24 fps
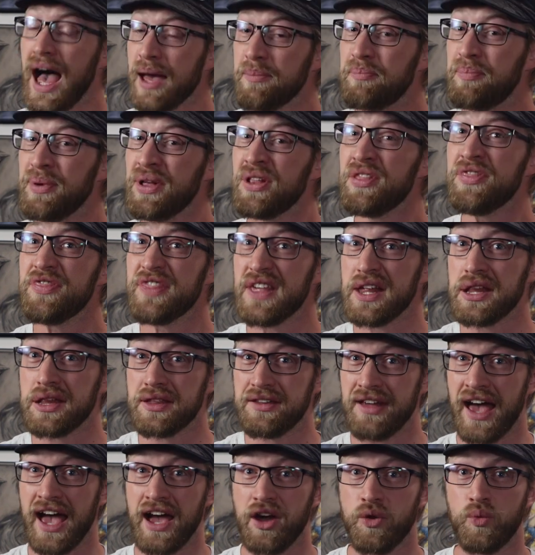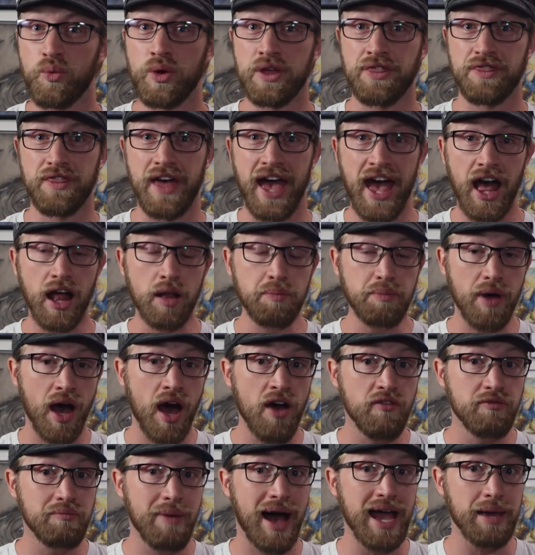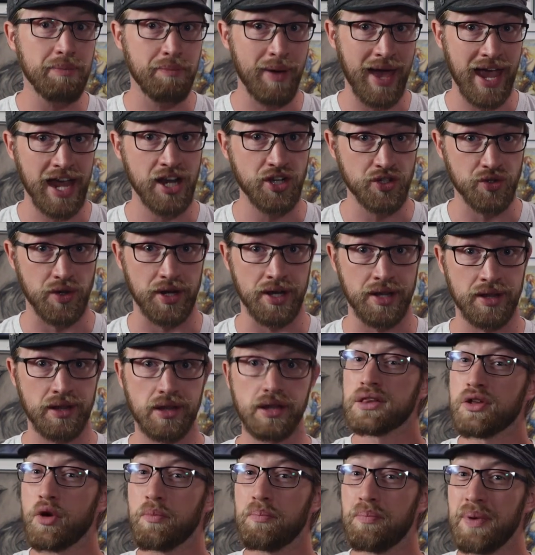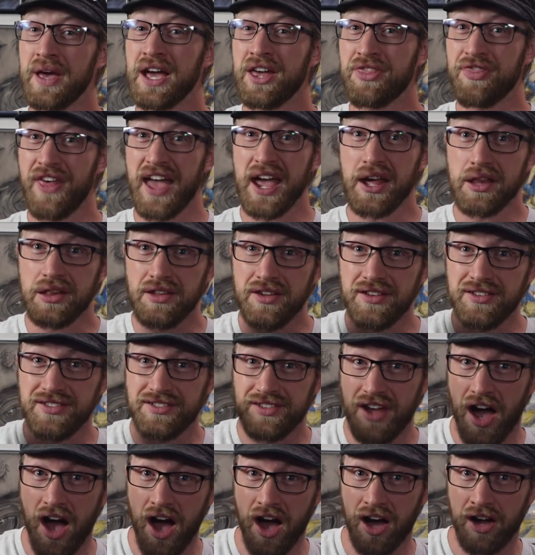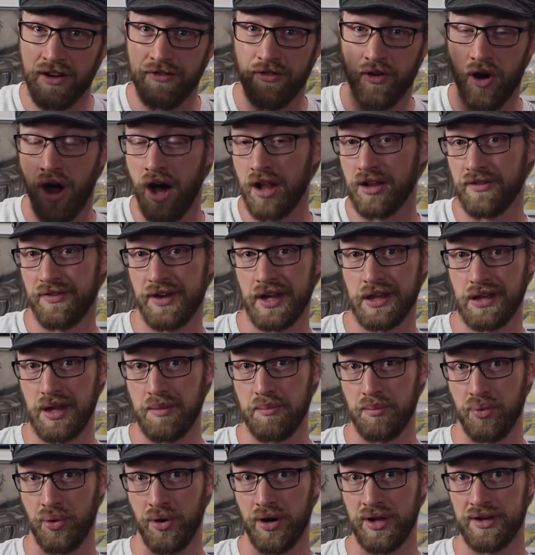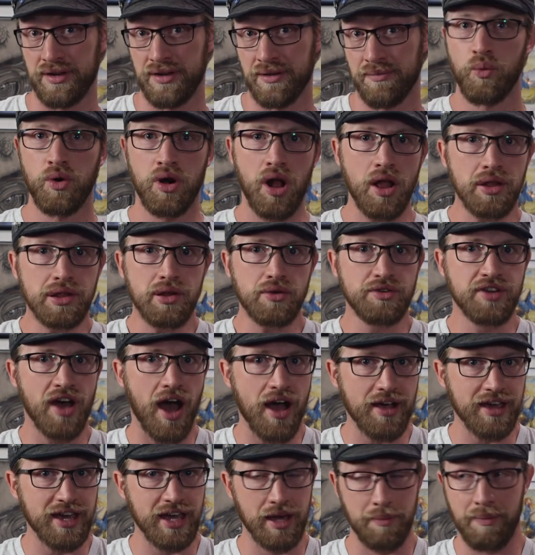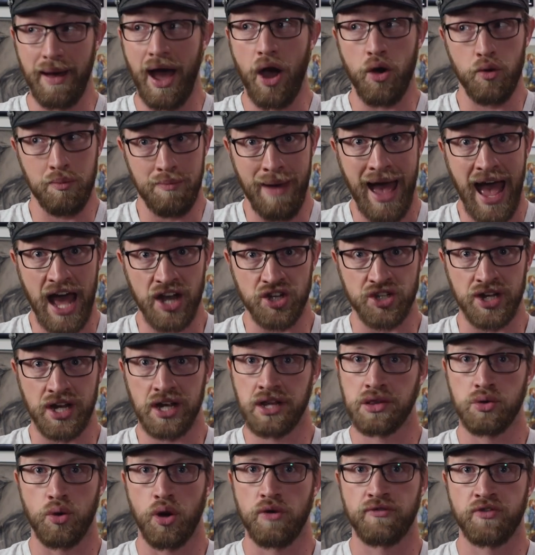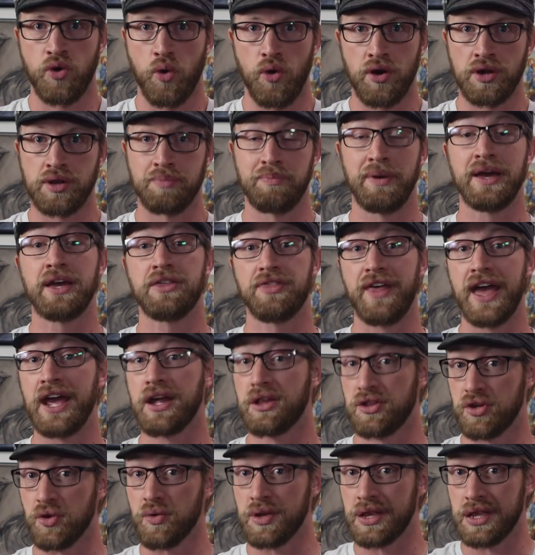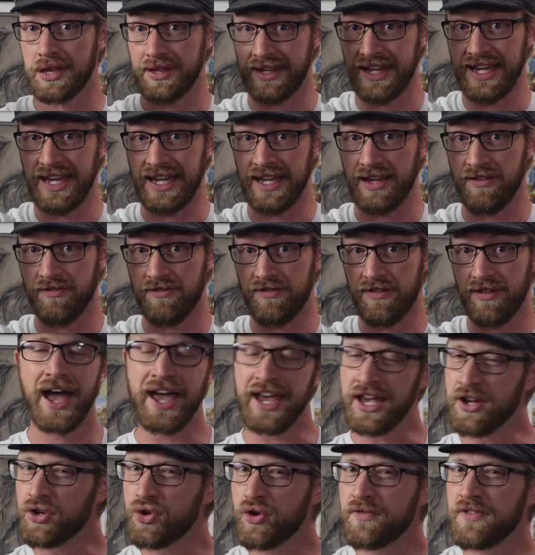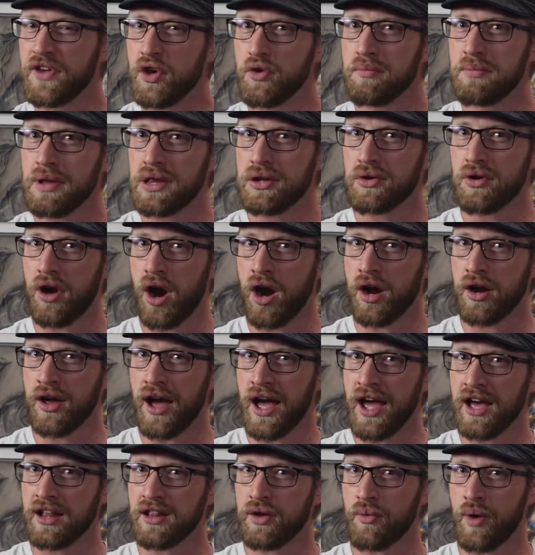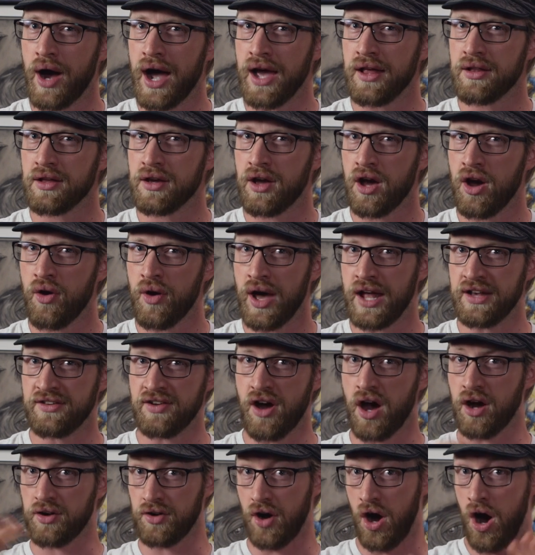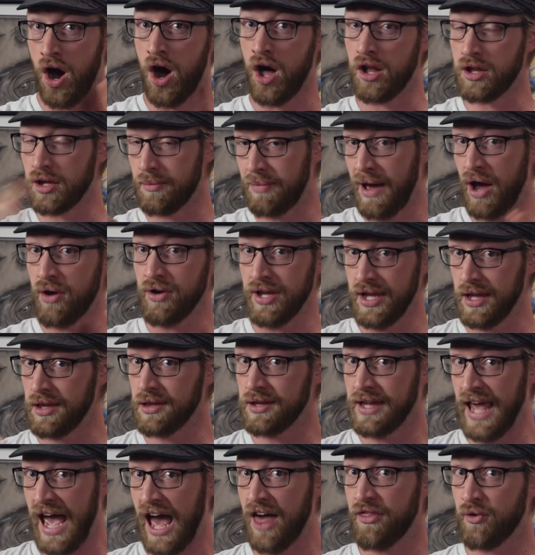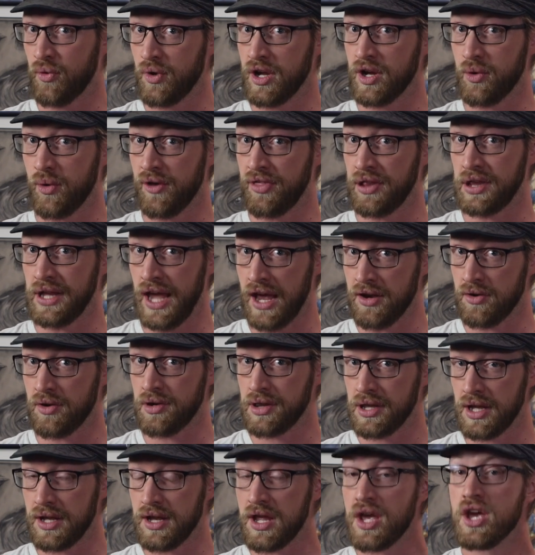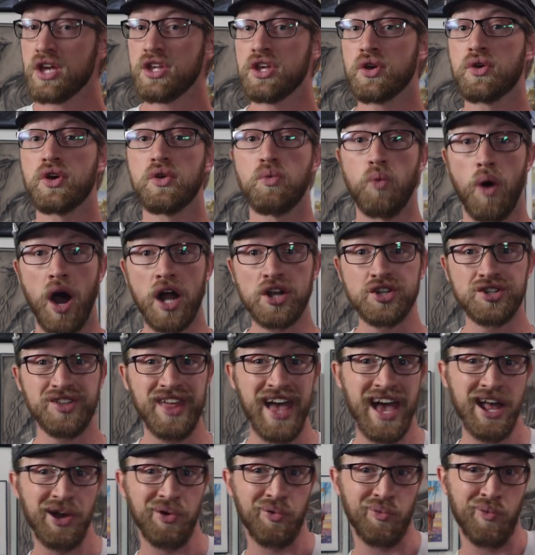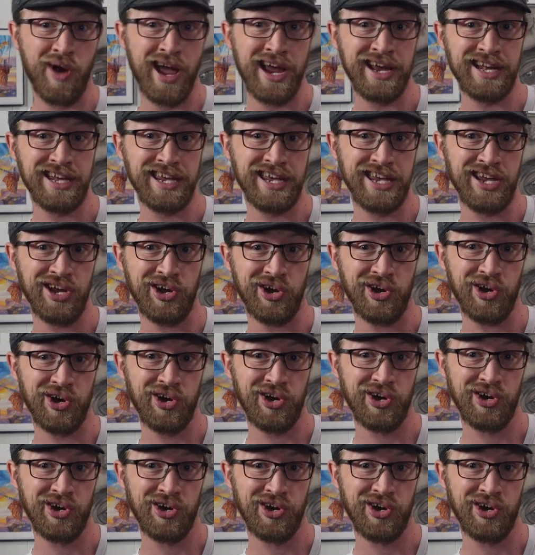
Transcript: I built this deck with the help of my patrons, so big thanks to Doug for all of his input. We're also talking about Magic, so of course big thanks to Steve. I interviewed Mr. Argyle a while ago and talked all about his gathering with Sanderson. You can watch that right here.